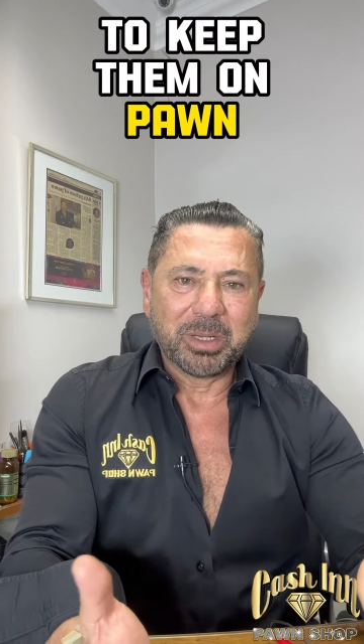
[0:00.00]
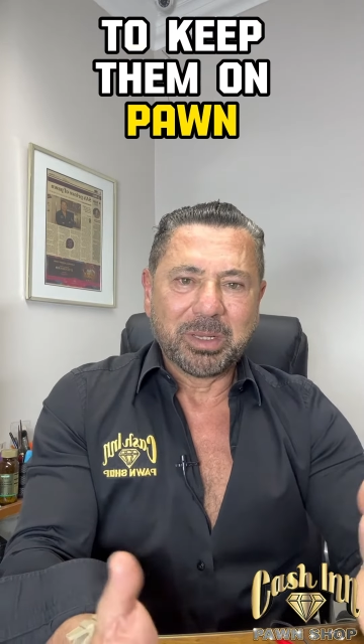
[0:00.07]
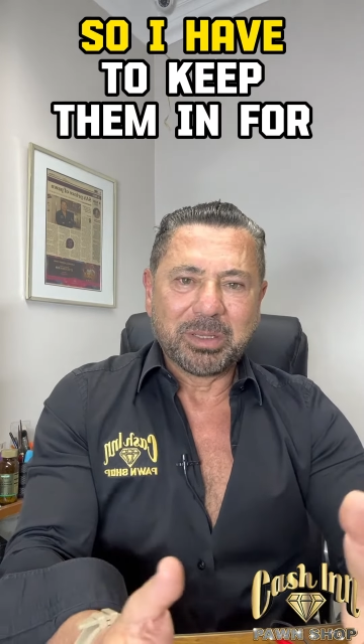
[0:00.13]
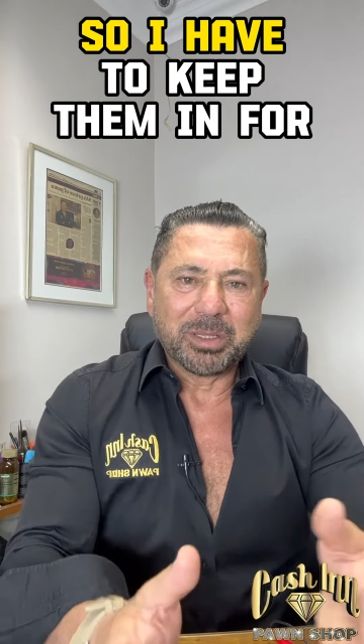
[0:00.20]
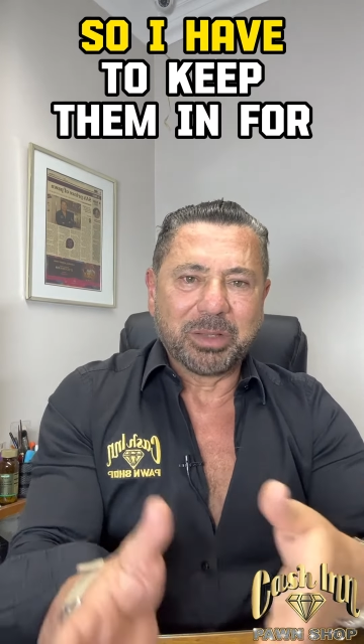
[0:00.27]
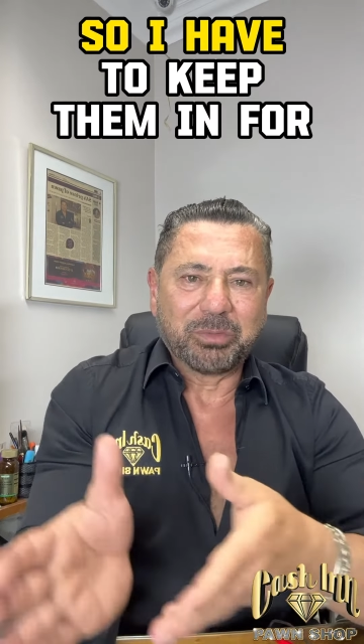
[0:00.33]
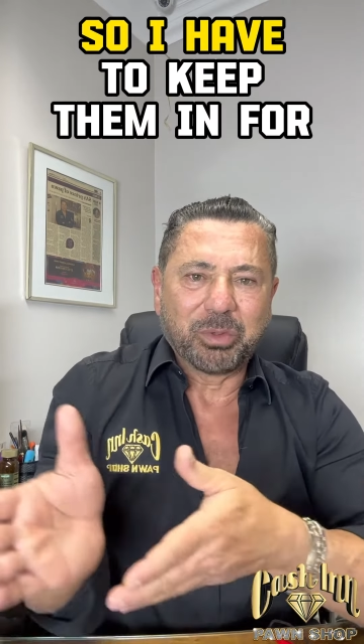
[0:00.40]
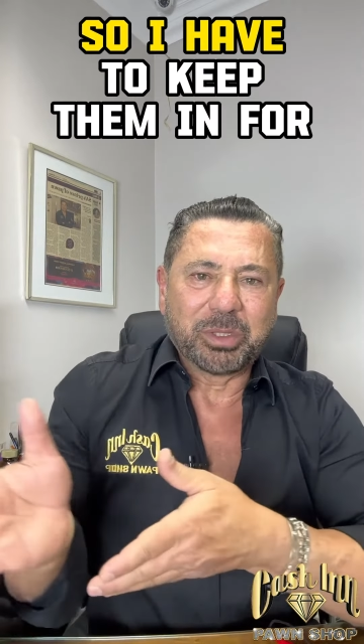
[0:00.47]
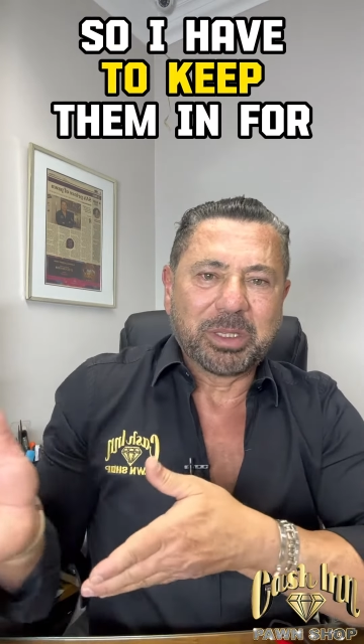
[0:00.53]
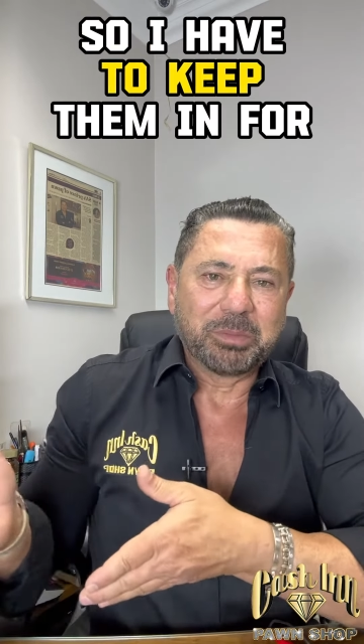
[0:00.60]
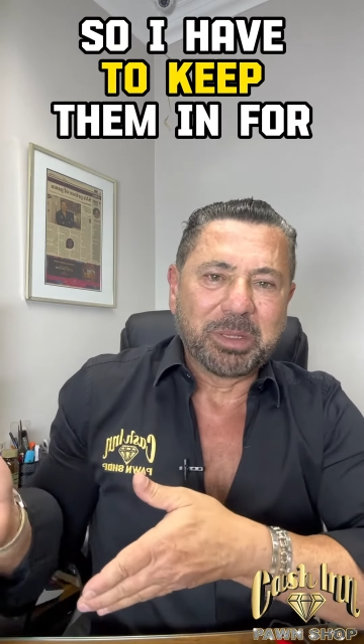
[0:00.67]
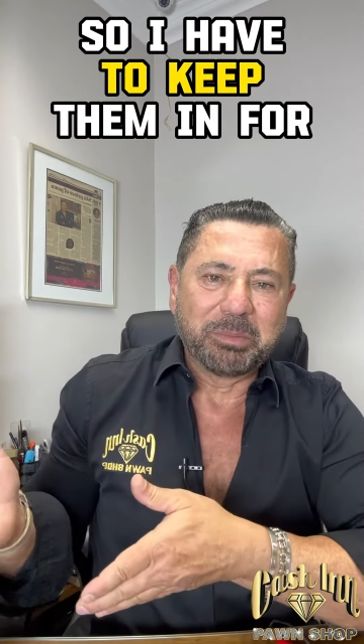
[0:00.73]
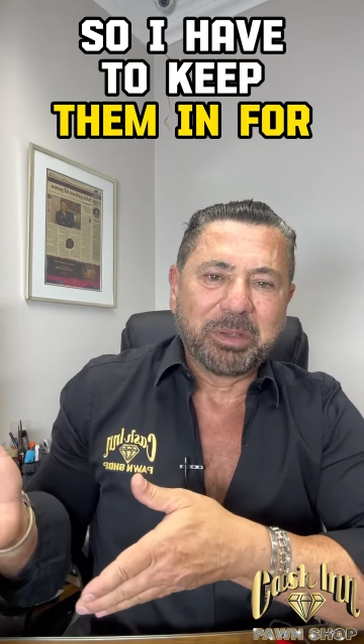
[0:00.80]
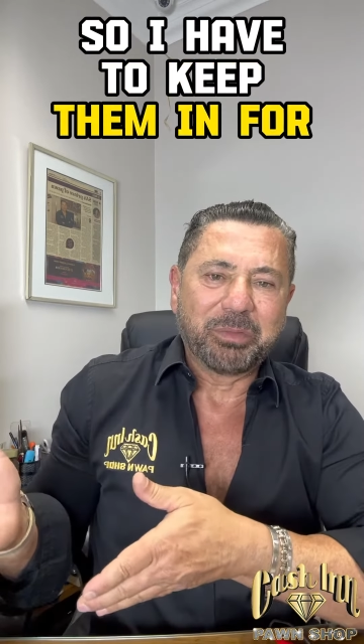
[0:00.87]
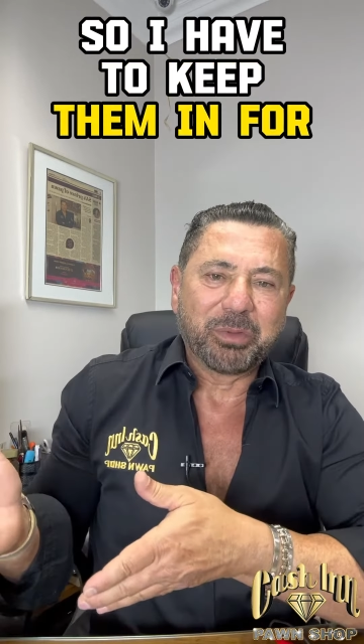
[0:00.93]
So I have to keep
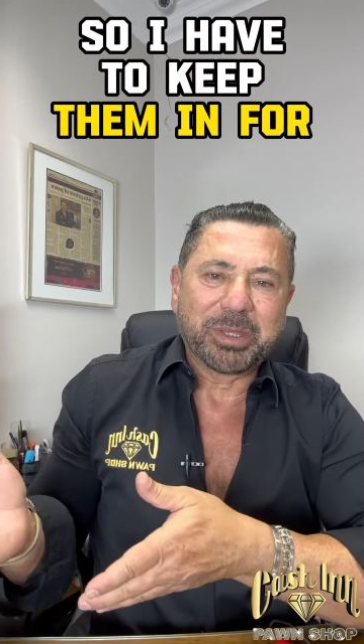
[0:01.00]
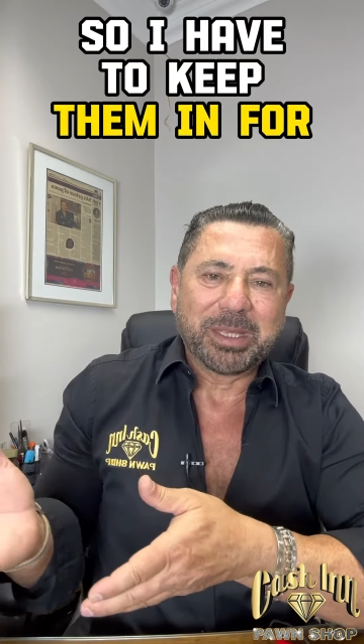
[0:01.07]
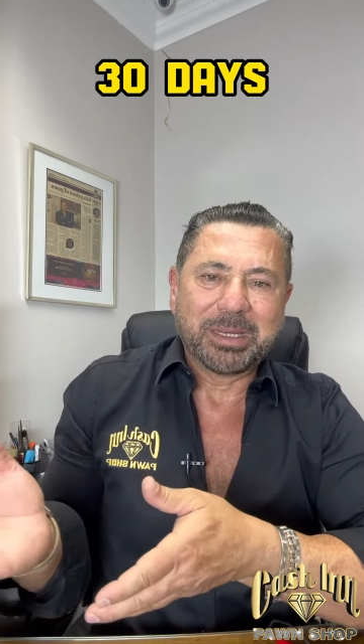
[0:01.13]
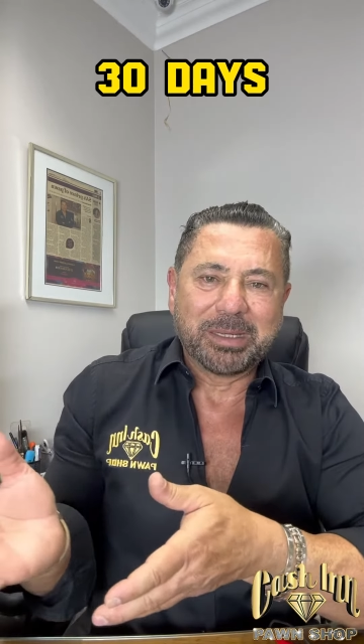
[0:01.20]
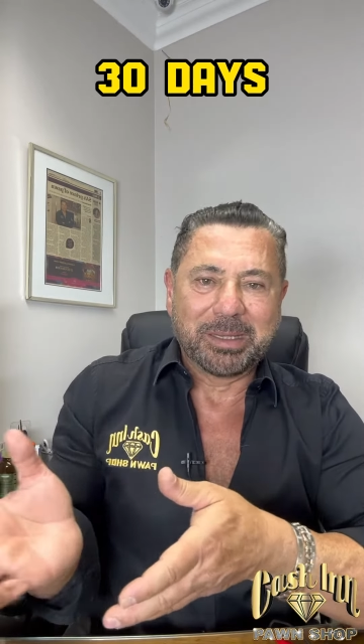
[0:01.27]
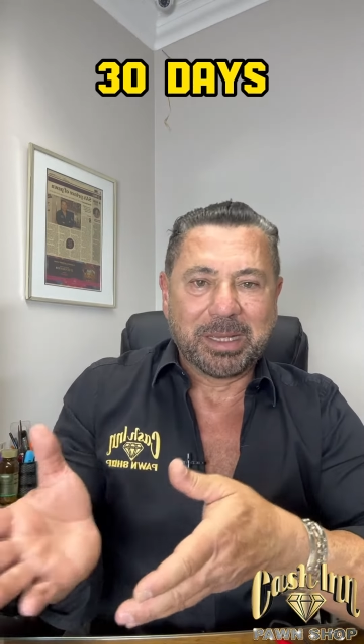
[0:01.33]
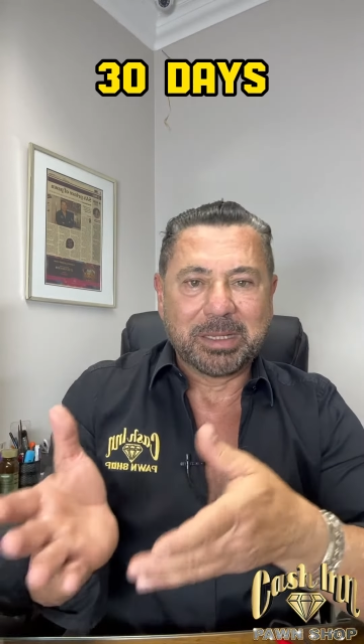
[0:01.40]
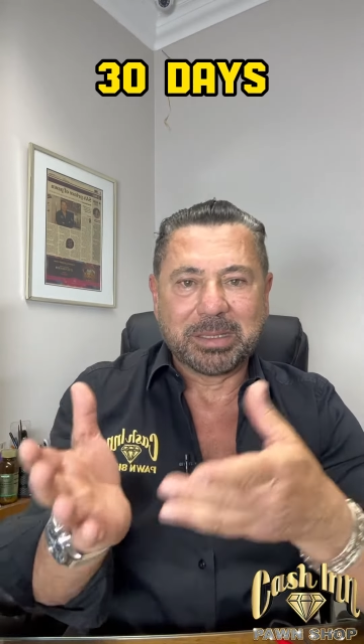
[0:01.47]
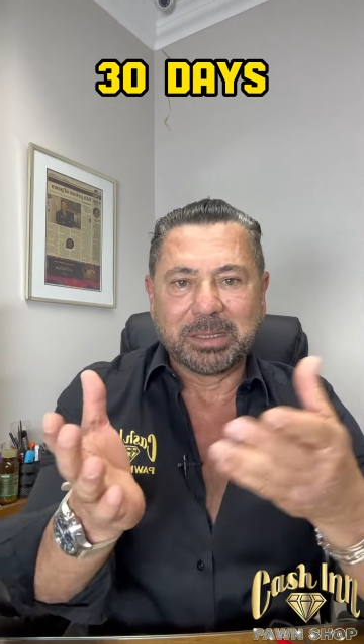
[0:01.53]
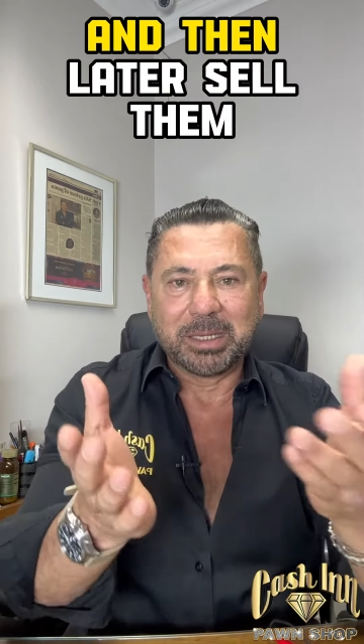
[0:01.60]
them here for 30 days and